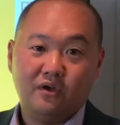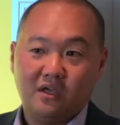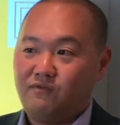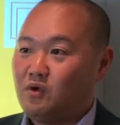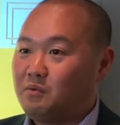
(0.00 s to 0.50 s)

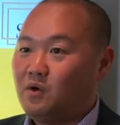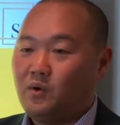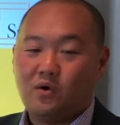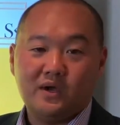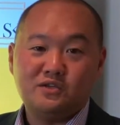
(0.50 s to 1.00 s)
Look, if you're
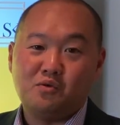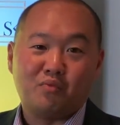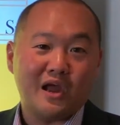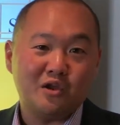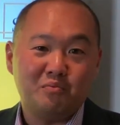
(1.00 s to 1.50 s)
going to a
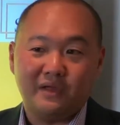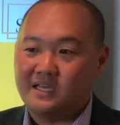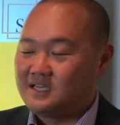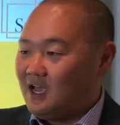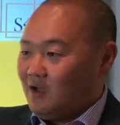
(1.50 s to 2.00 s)
brand new
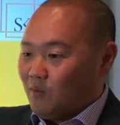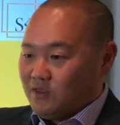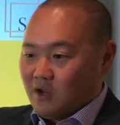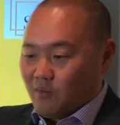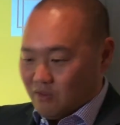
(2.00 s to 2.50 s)
place,
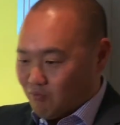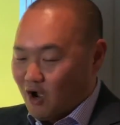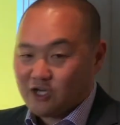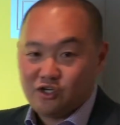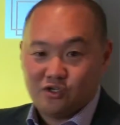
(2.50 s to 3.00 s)
whether you're with
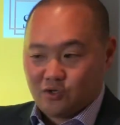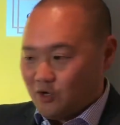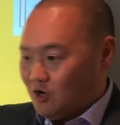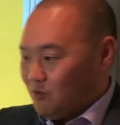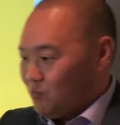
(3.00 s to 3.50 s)
Rogers
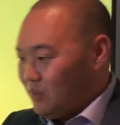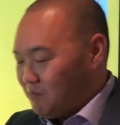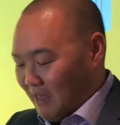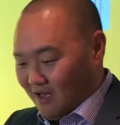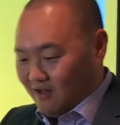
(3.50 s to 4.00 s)
or you're
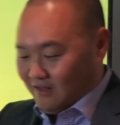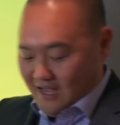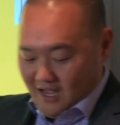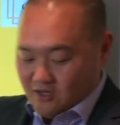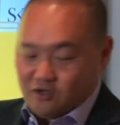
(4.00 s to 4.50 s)
with Bell,
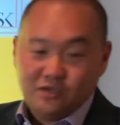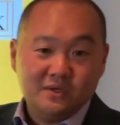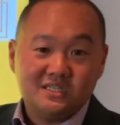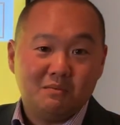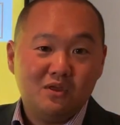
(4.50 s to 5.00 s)
and you're
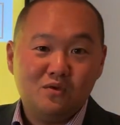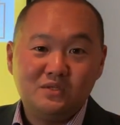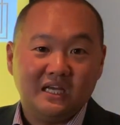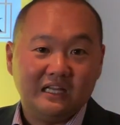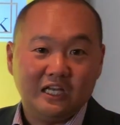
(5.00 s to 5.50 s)
doing some of the
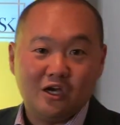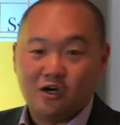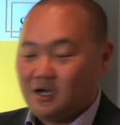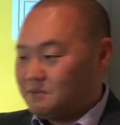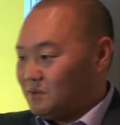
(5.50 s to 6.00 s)
utility
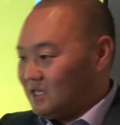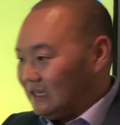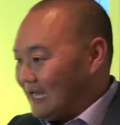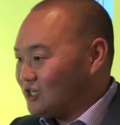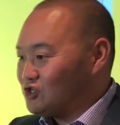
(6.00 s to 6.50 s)
hookups with
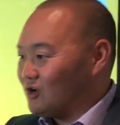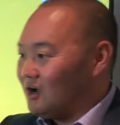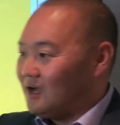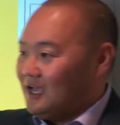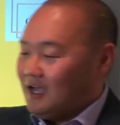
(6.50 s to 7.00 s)

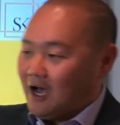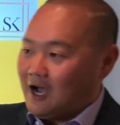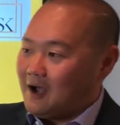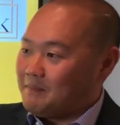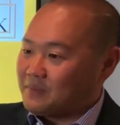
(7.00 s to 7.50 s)
Electra,
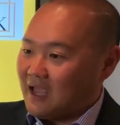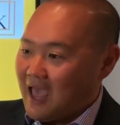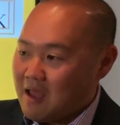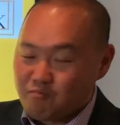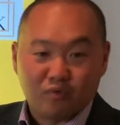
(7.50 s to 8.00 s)

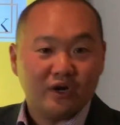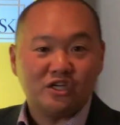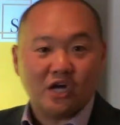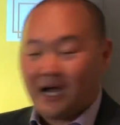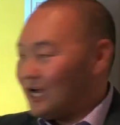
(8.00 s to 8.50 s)

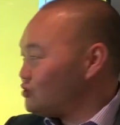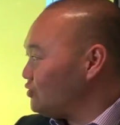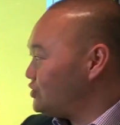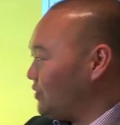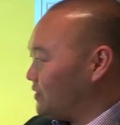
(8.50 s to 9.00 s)
Enbridge,
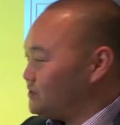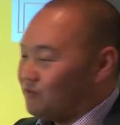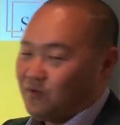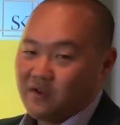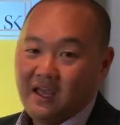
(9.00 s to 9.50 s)
Hydro, so on and
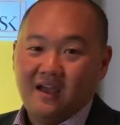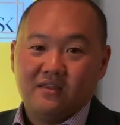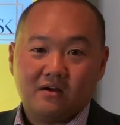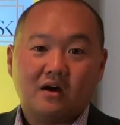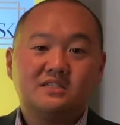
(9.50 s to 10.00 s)
so forth,
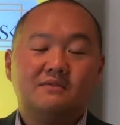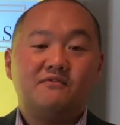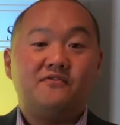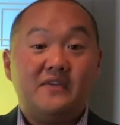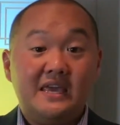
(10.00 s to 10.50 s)
there are
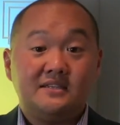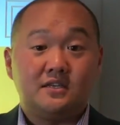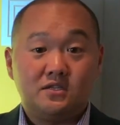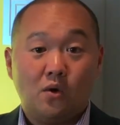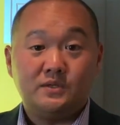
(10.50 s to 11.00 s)
some fees
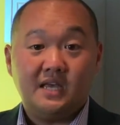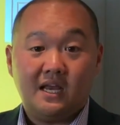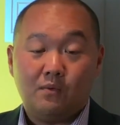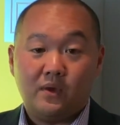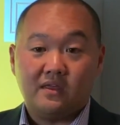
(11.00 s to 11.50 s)

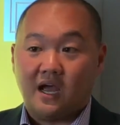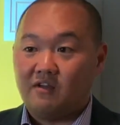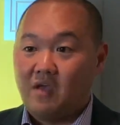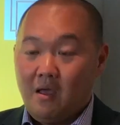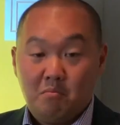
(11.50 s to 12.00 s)
associated with
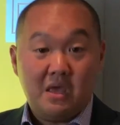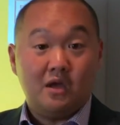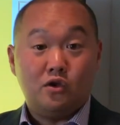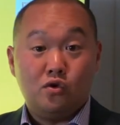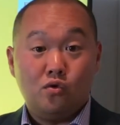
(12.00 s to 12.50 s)
kind of
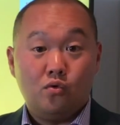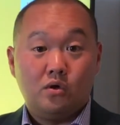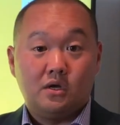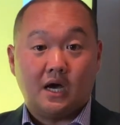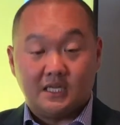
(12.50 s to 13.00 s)
being a new
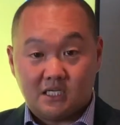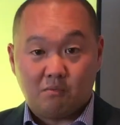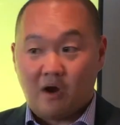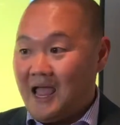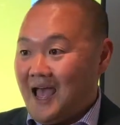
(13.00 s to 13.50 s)

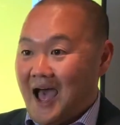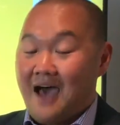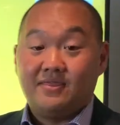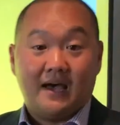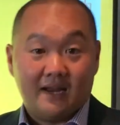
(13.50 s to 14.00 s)
customer
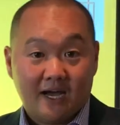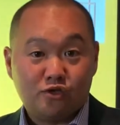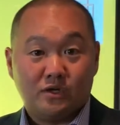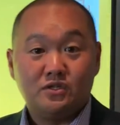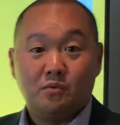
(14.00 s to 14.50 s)
at that
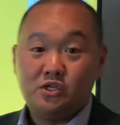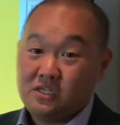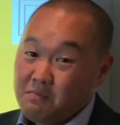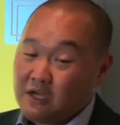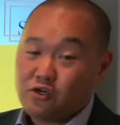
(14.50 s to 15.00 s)
address. So
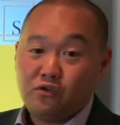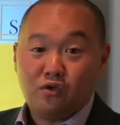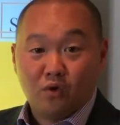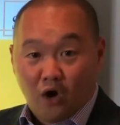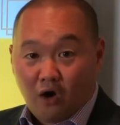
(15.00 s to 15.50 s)
just make sure
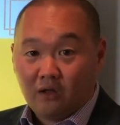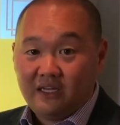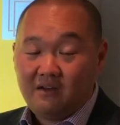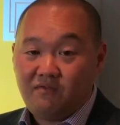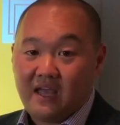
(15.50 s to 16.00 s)
you call
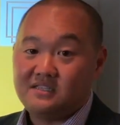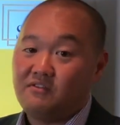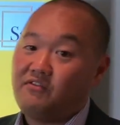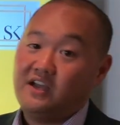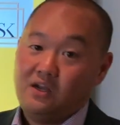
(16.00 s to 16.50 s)
in advance
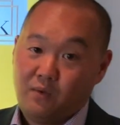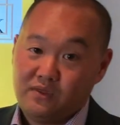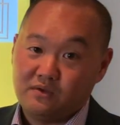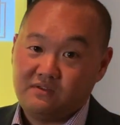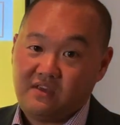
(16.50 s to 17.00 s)
and find out
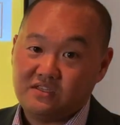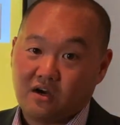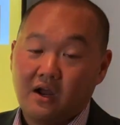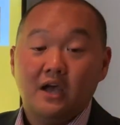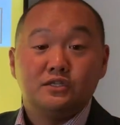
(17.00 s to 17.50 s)
what those fees
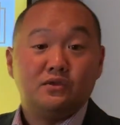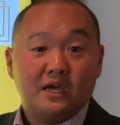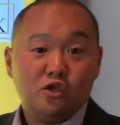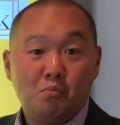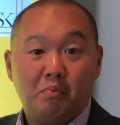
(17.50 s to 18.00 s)
are so
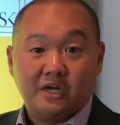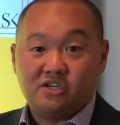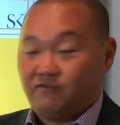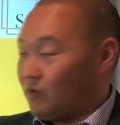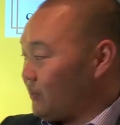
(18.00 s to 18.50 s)
that you
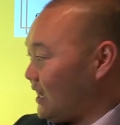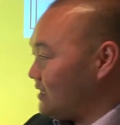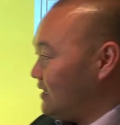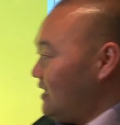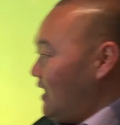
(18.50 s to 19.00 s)
budget for
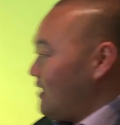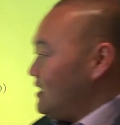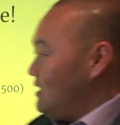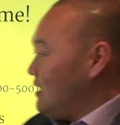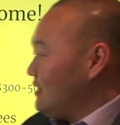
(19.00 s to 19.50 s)
that. And
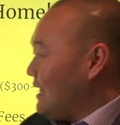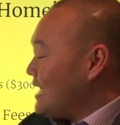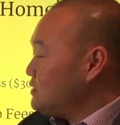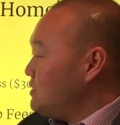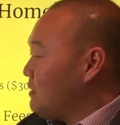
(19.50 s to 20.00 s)
then the
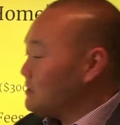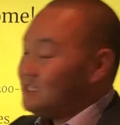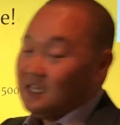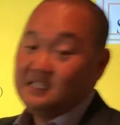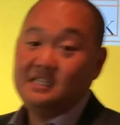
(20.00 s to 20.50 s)
last one, number
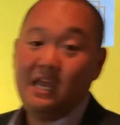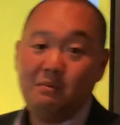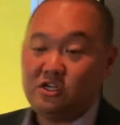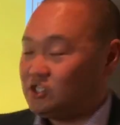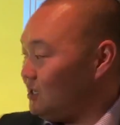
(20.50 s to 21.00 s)
six,
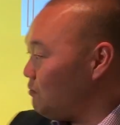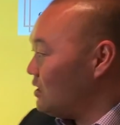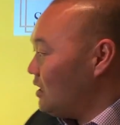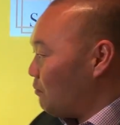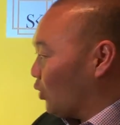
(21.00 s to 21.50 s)
CMHC
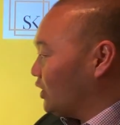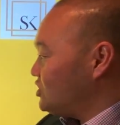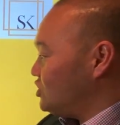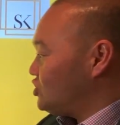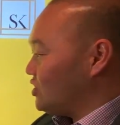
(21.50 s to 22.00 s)

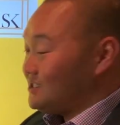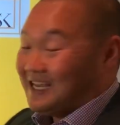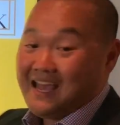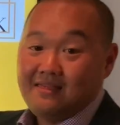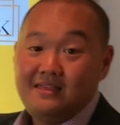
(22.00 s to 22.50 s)
mortgage insurance.
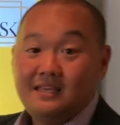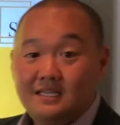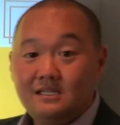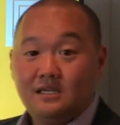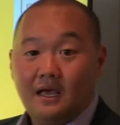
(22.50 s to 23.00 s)
Again,
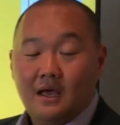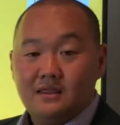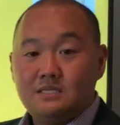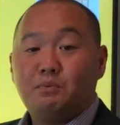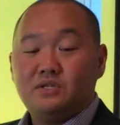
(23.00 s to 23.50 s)
this is
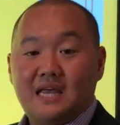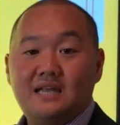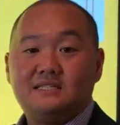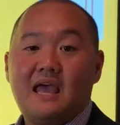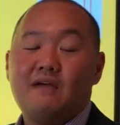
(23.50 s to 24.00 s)
This
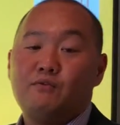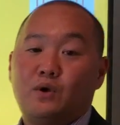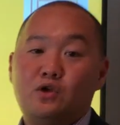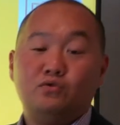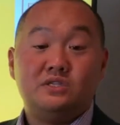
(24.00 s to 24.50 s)
pertains to
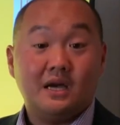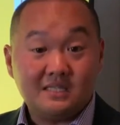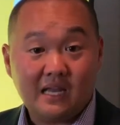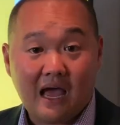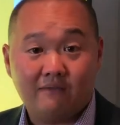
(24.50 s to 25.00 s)
everyone who
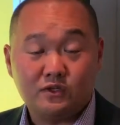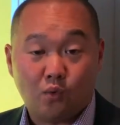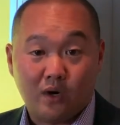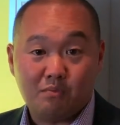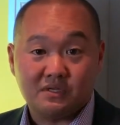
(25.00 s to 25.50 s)
doesn't have a
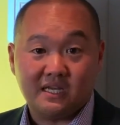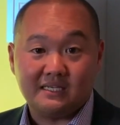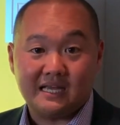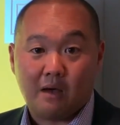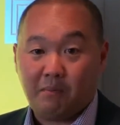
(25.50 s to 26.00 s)

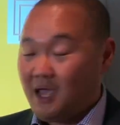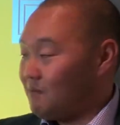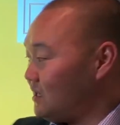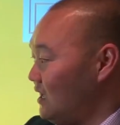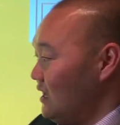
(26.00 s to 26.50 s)
20% down payment.